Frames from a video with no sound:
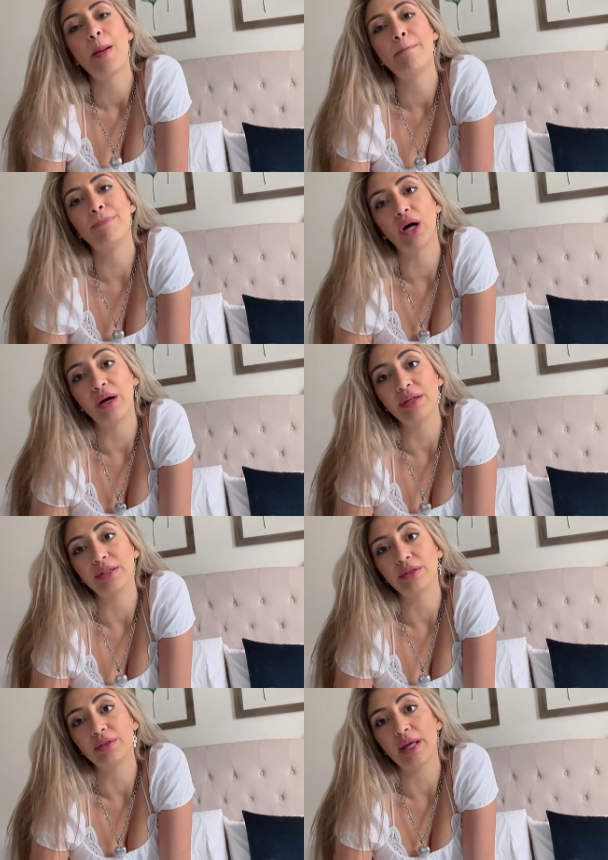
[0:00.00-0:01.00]

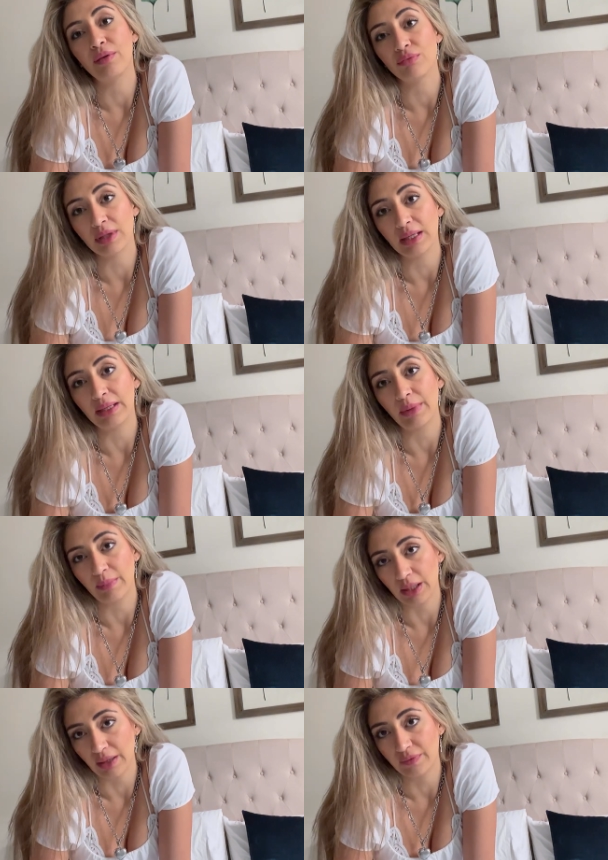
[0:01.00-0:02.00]
but they really made
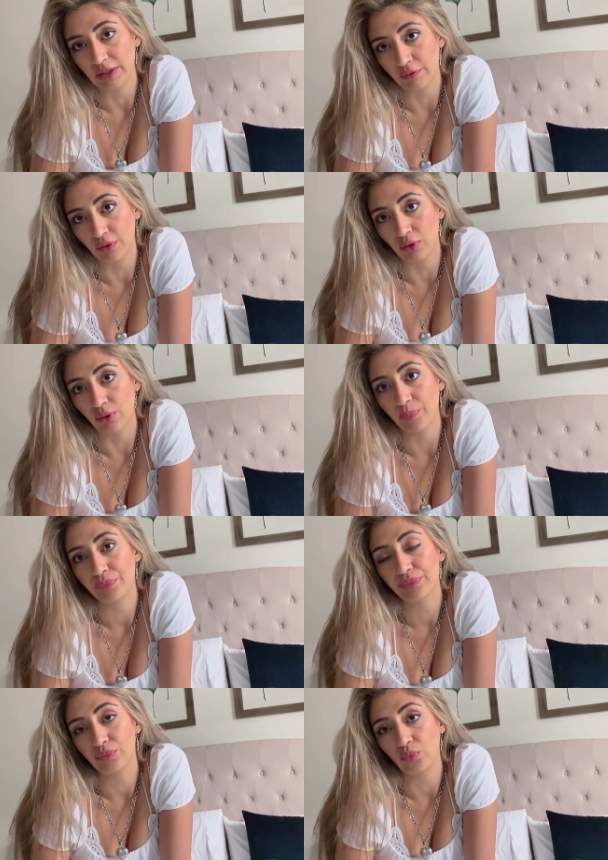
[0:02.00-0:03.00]
my life difficult
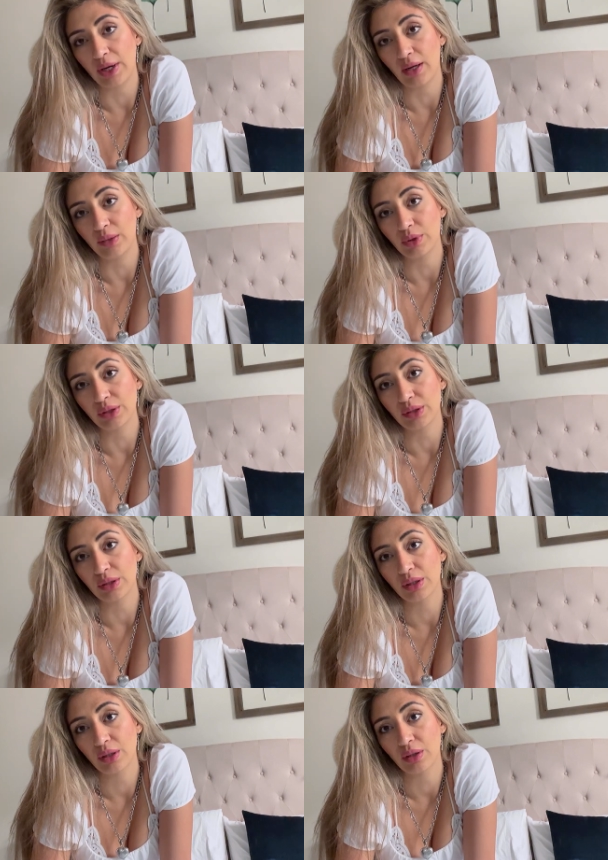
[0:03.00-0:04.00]
when I
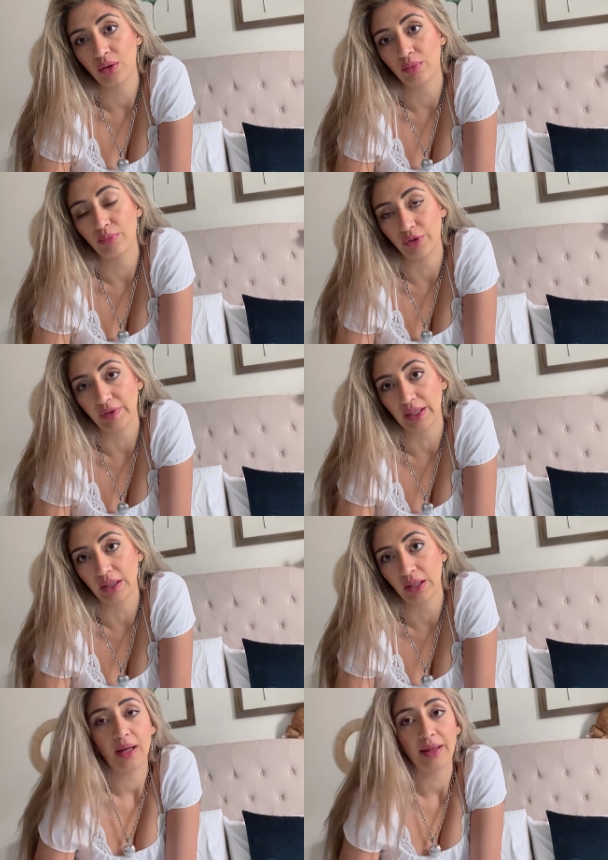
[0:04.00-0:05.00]
was
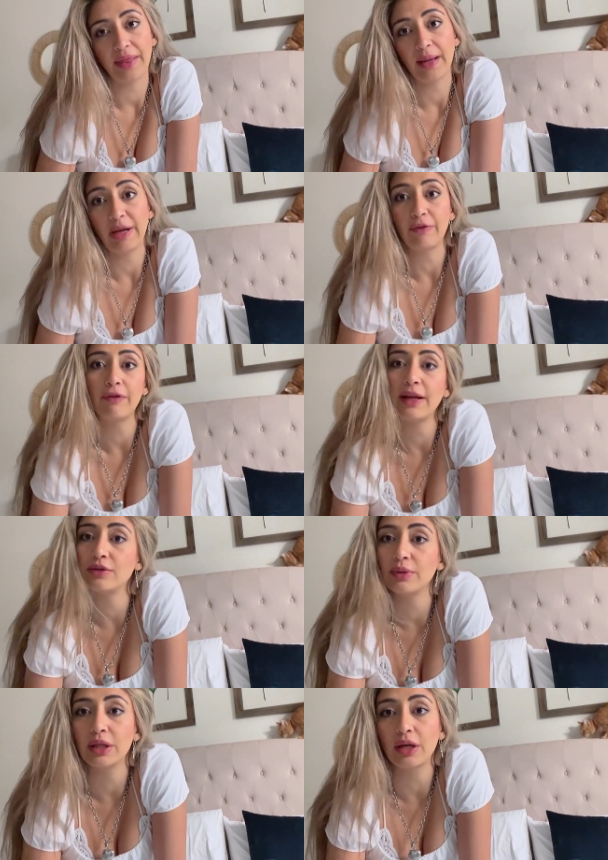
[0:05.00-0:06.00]
moving. Then I made
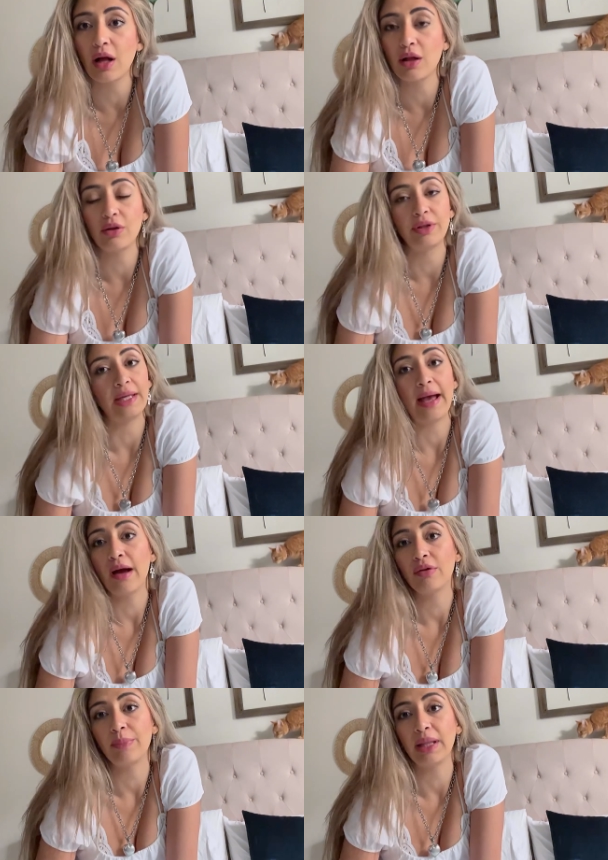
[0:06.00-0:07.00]
friends with a girl on the
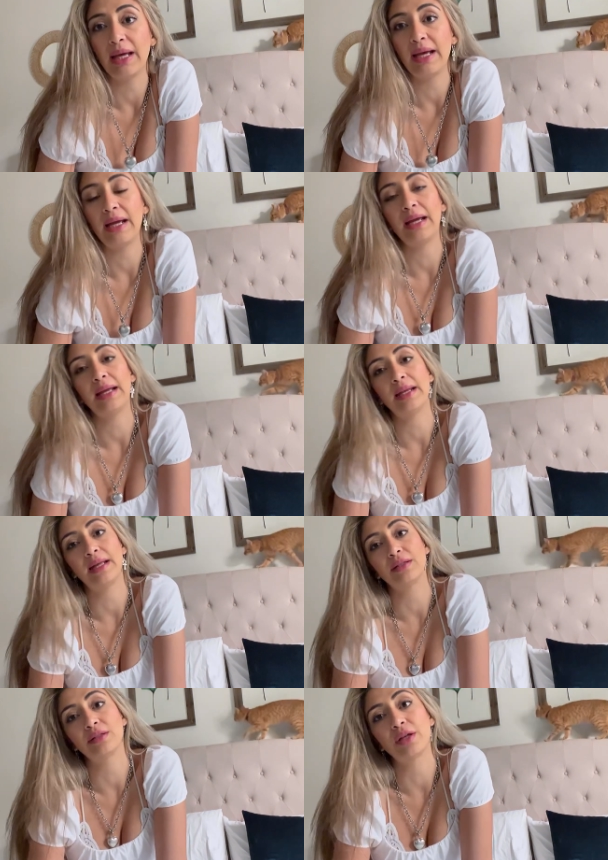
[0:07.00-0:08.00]
aeroplane.
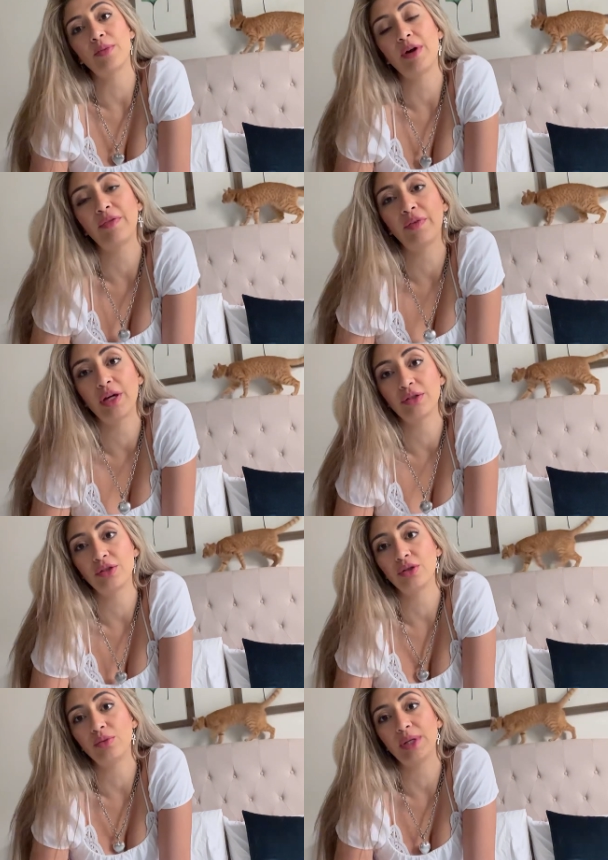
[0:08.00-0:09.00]
And so my first
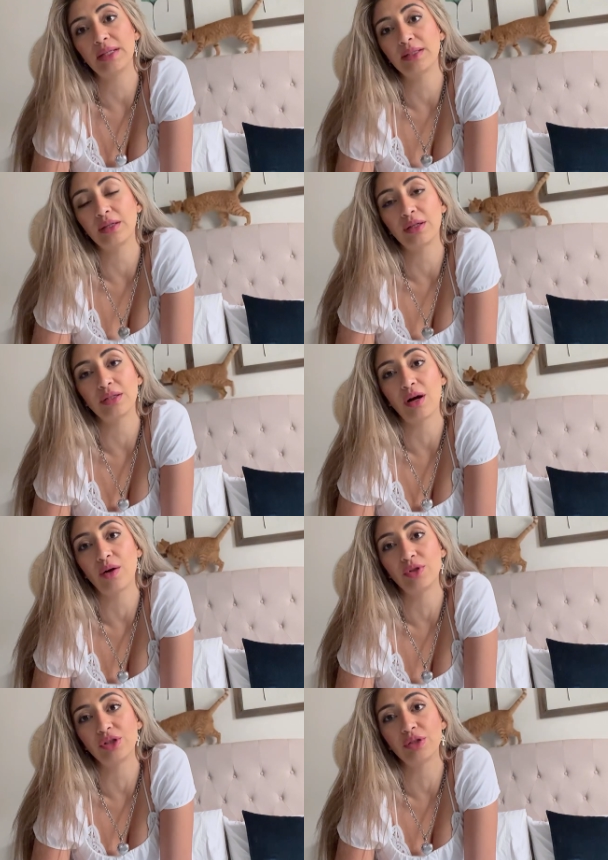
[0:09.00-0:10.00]
2 weeks in
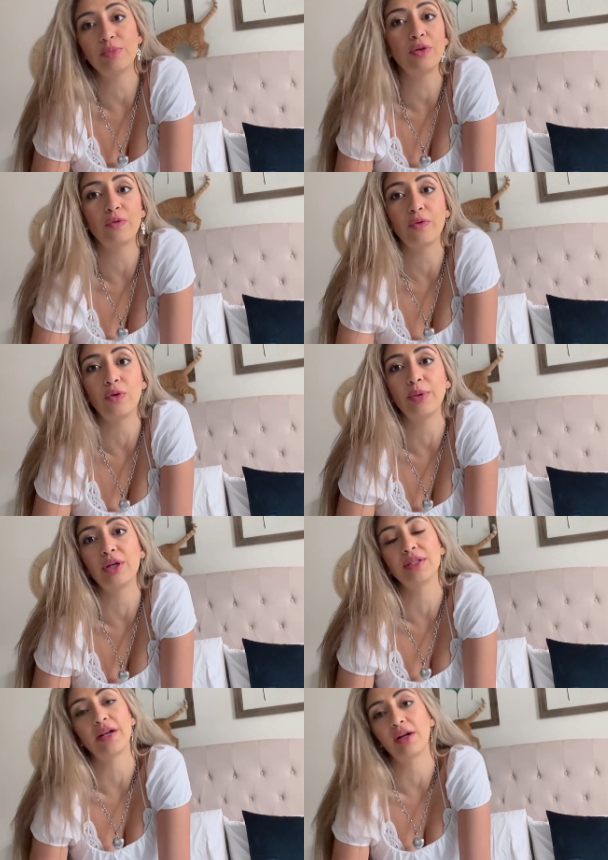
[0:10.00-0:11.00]
Qatar was just beautiful
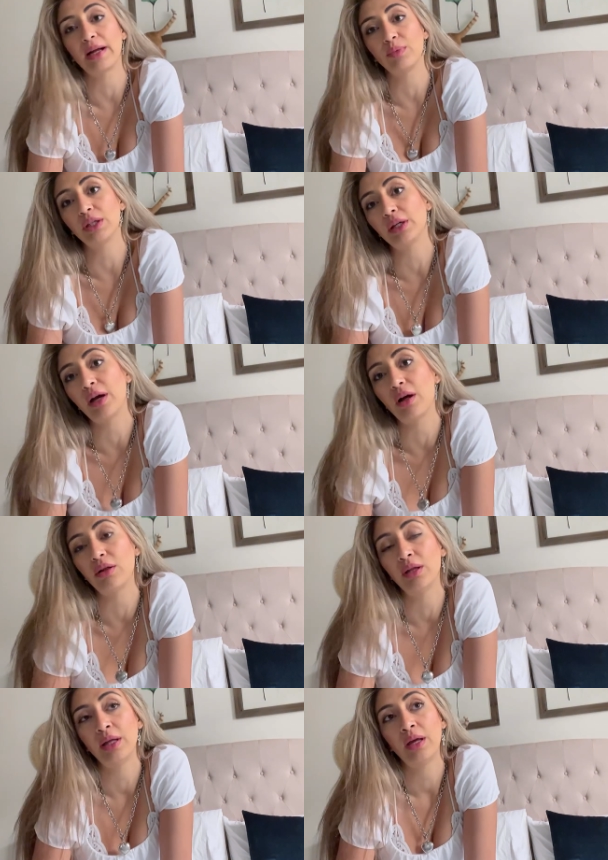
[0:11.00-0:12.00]
because I hung out with the
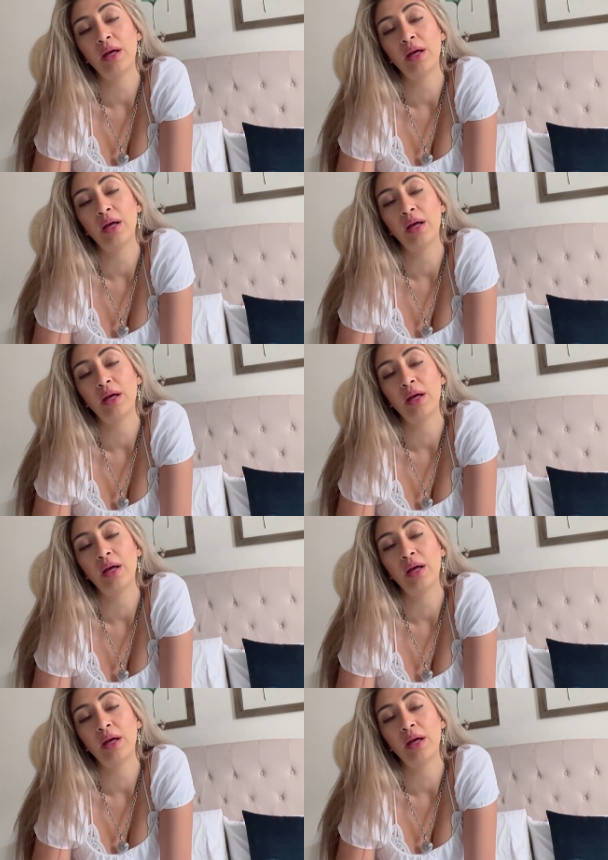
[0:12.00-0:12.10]
girl